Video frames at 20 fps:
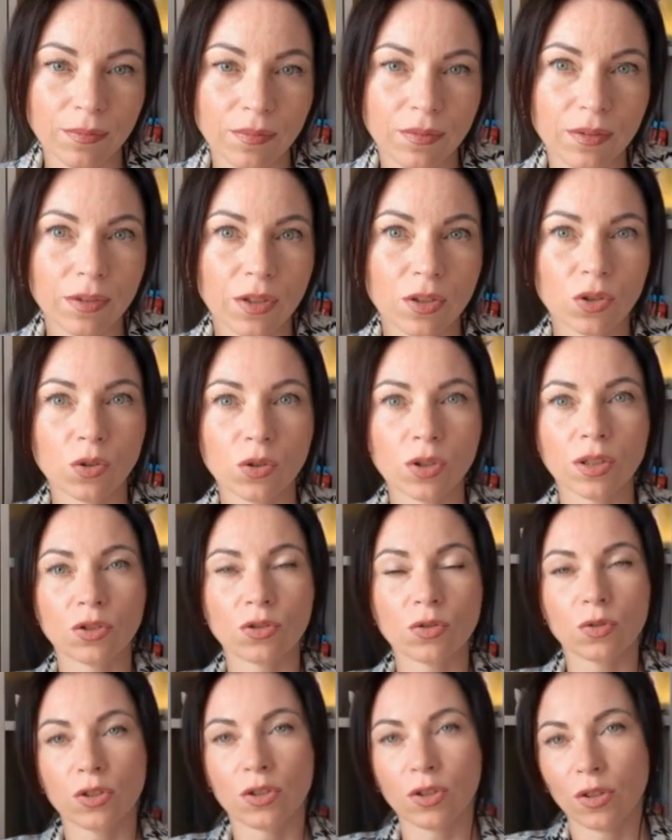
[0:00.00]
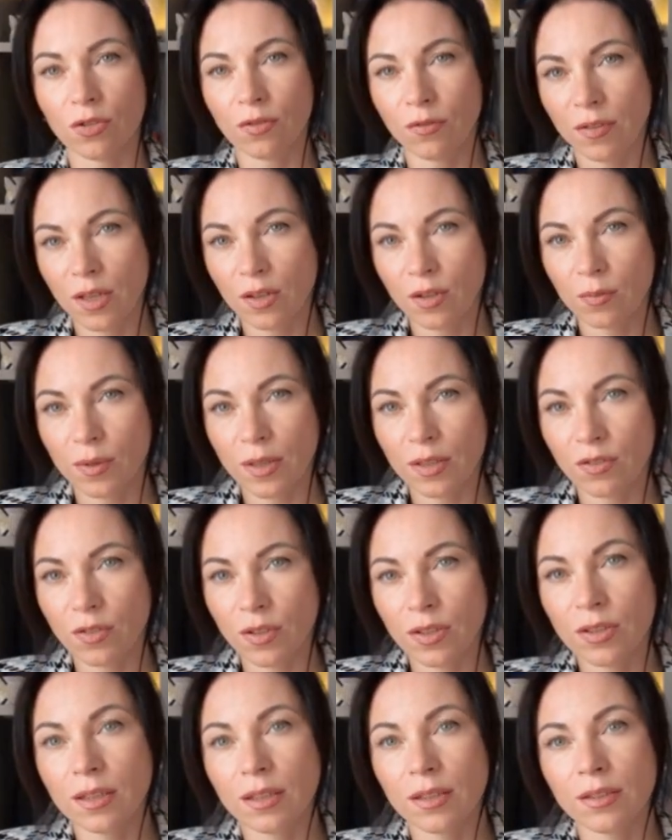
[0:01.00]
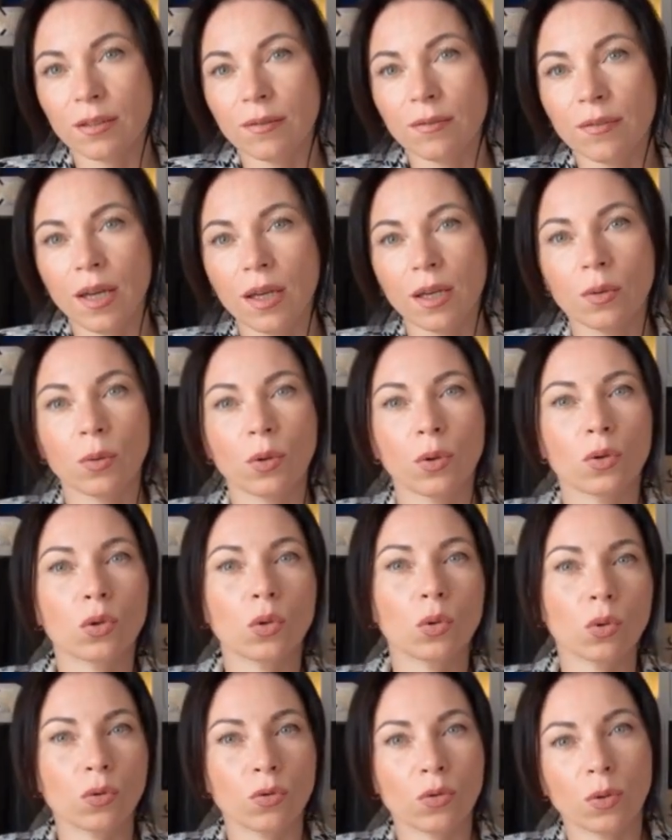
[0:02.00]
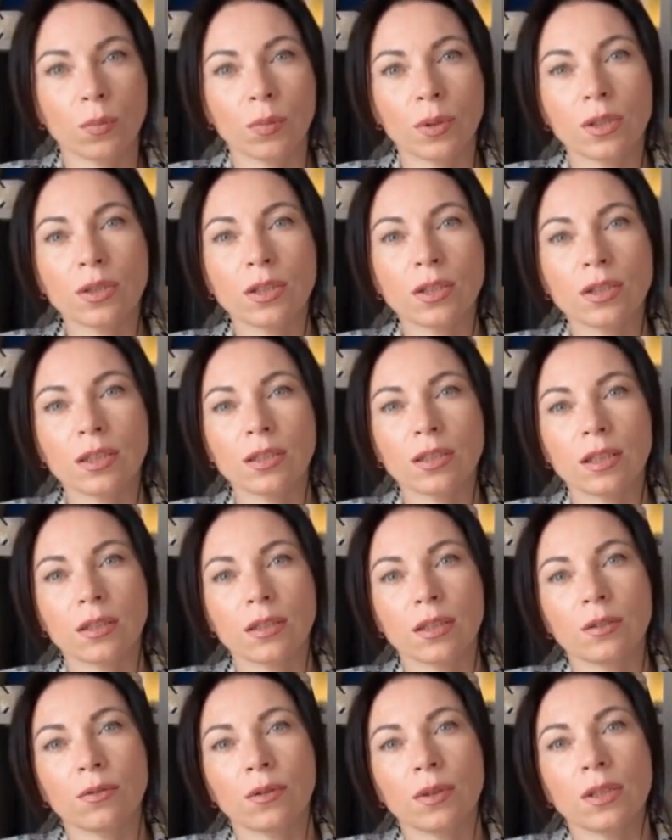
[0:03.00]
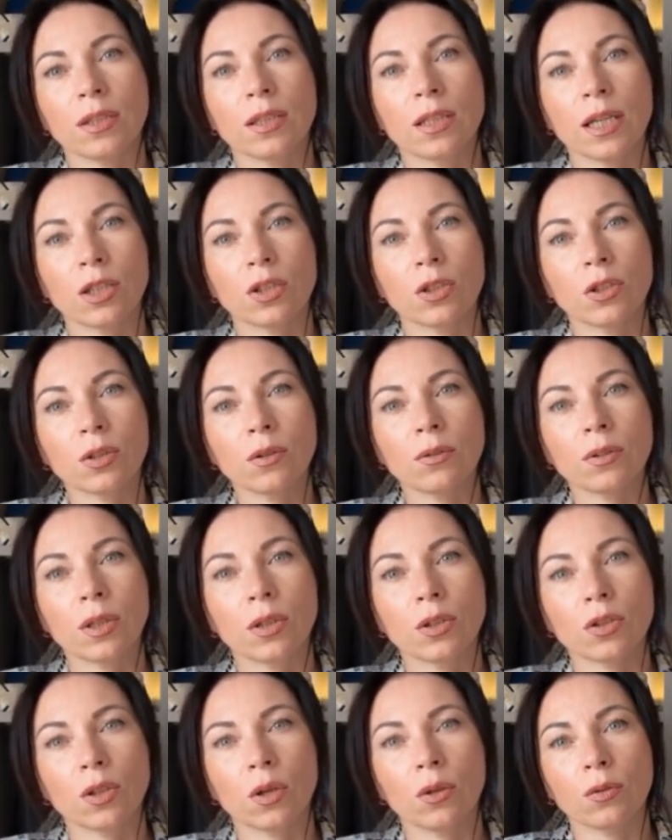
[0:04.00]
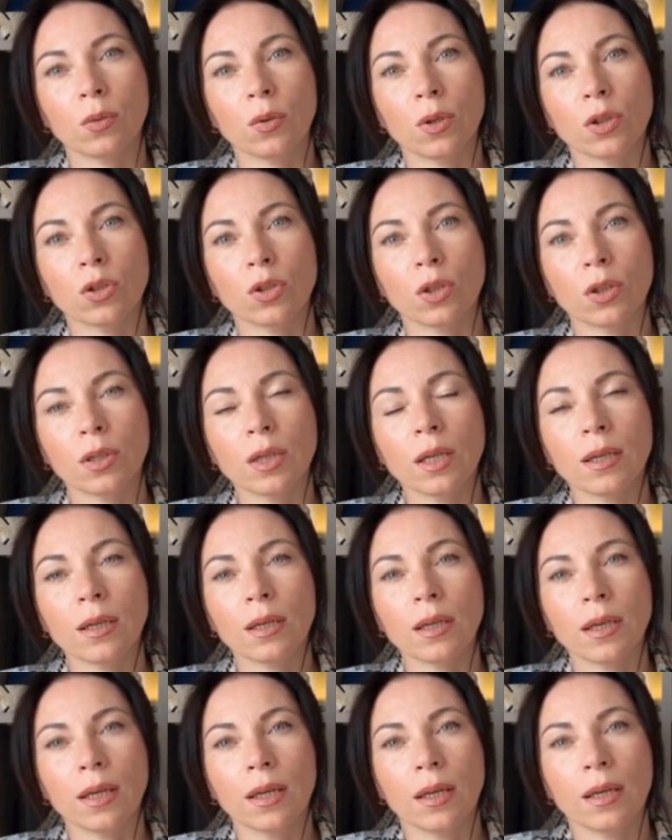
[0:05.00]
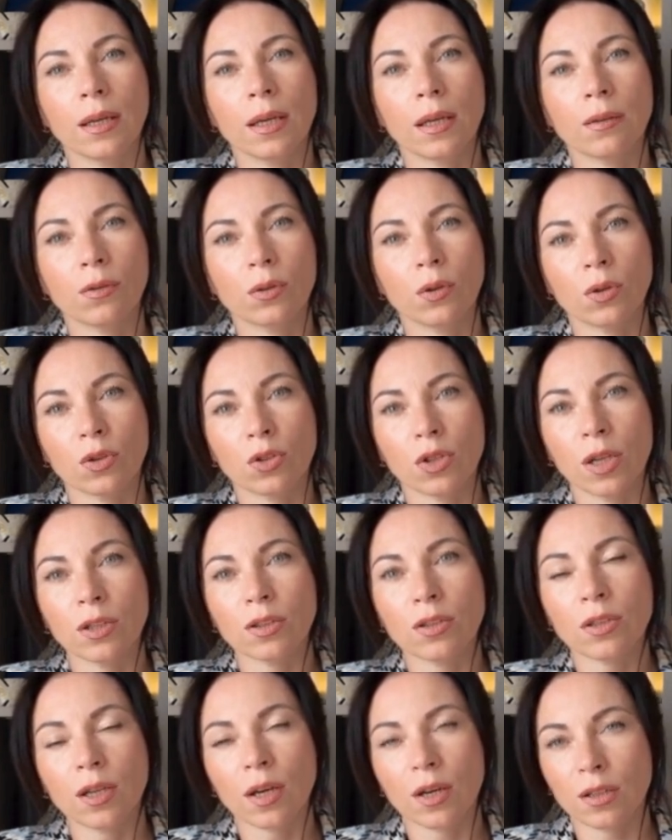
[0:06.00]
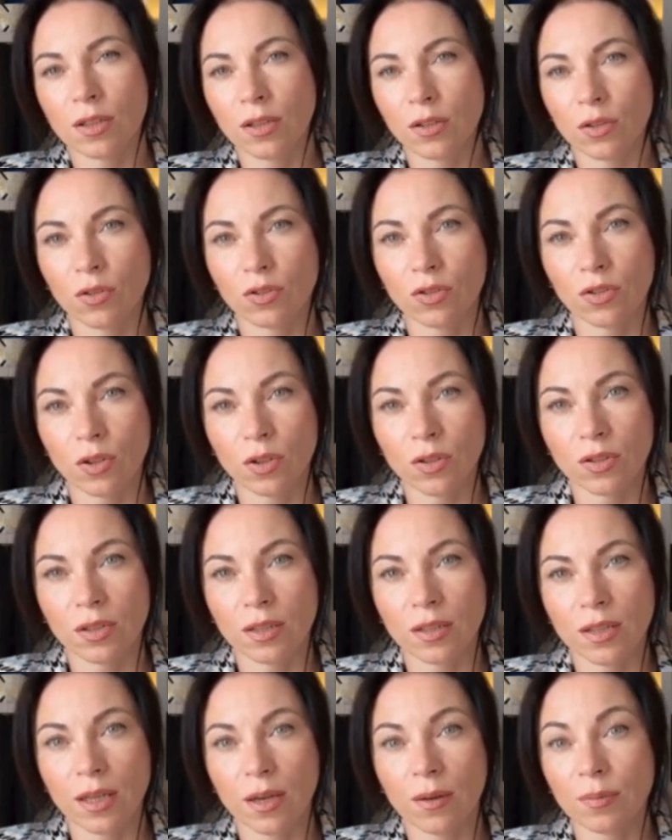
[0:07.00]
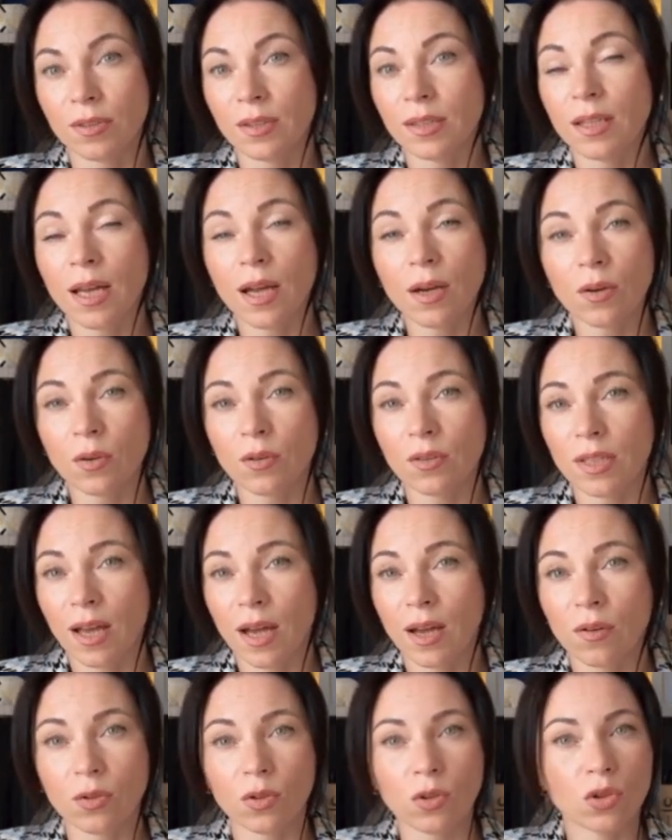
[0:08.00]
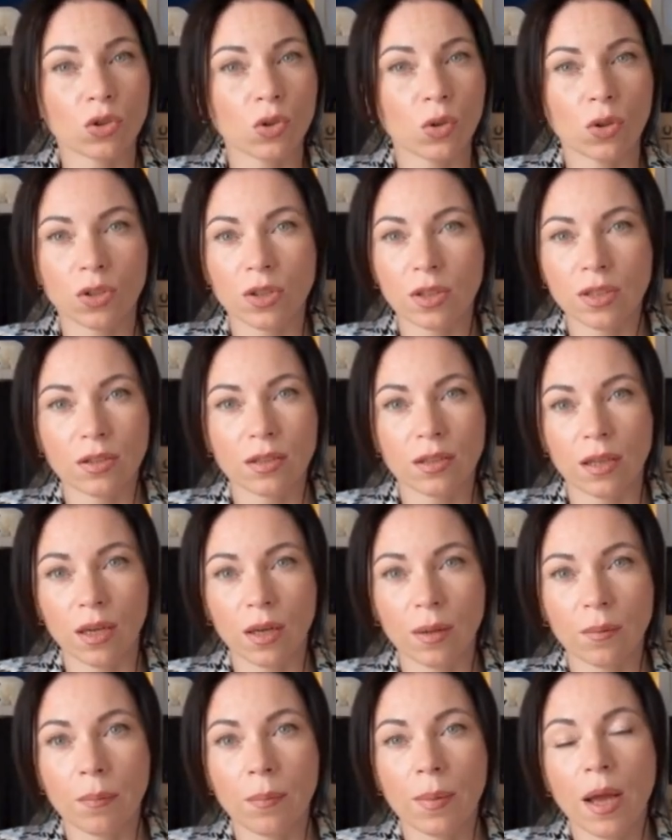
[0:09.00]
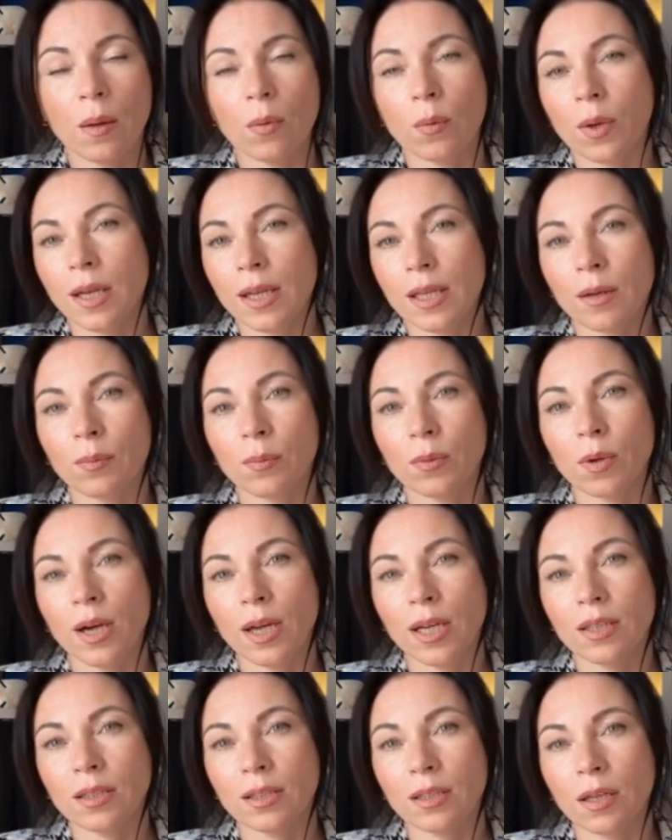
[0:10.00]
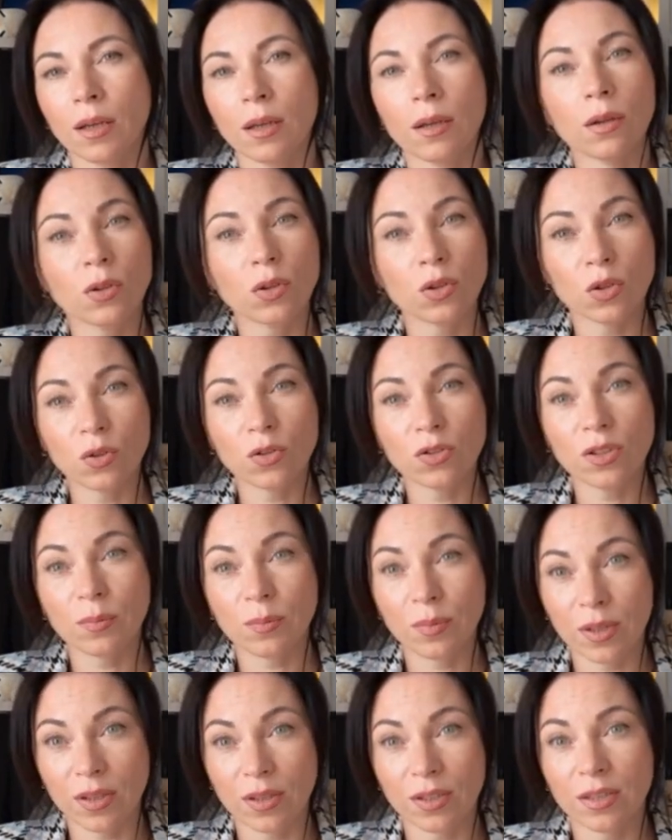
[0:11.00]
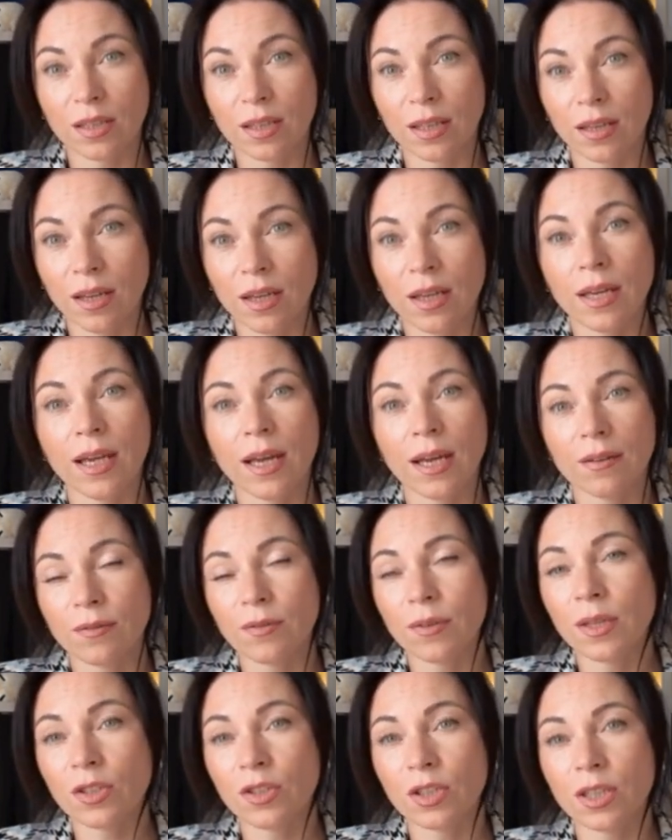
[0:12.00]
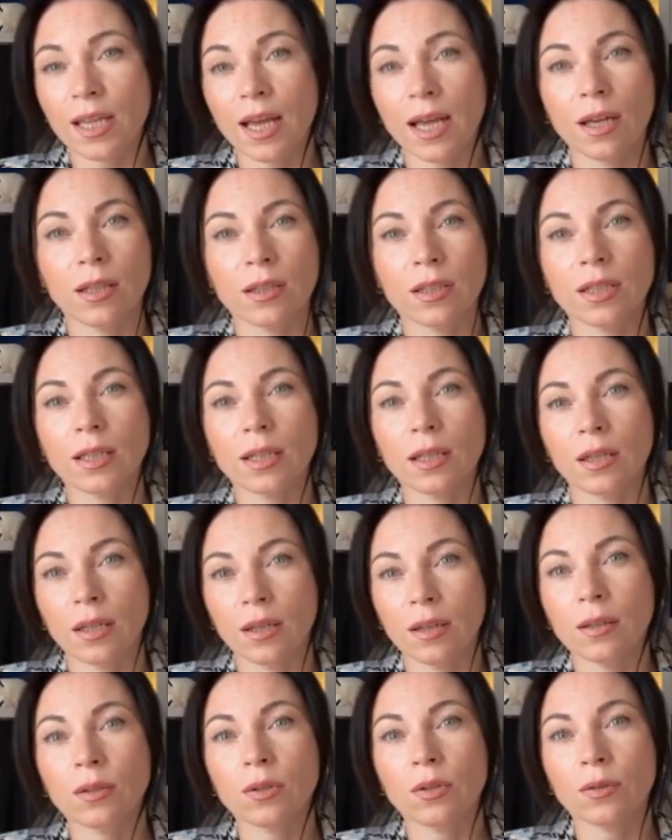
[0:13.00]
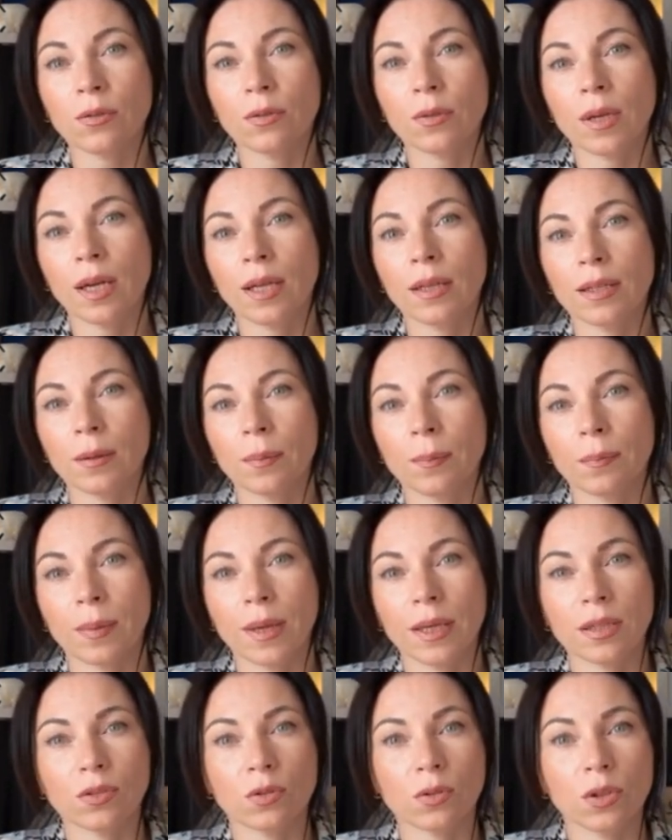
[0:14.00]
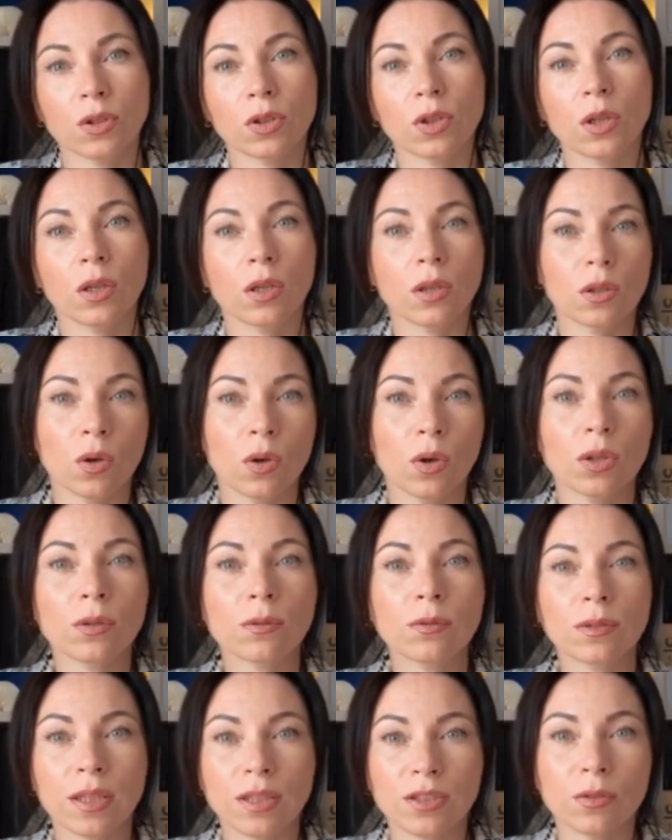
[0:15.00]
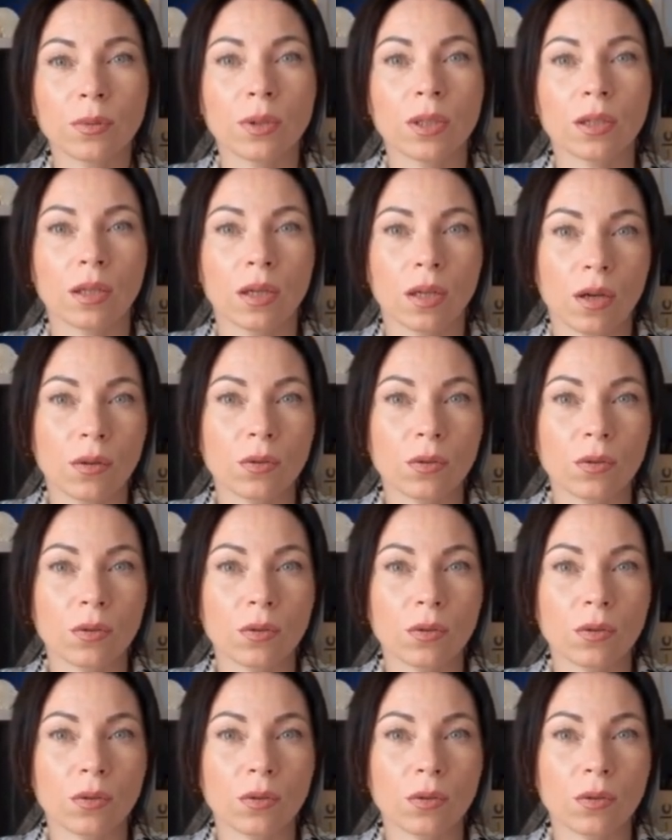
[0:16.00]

The Nucleus Research Value Matrix is a valuable tool for businesses at different stages of their software journey. If you're just starting your search, it helps narrow down your shortlist by weighing price, usability, and functionality to find the best return on investment.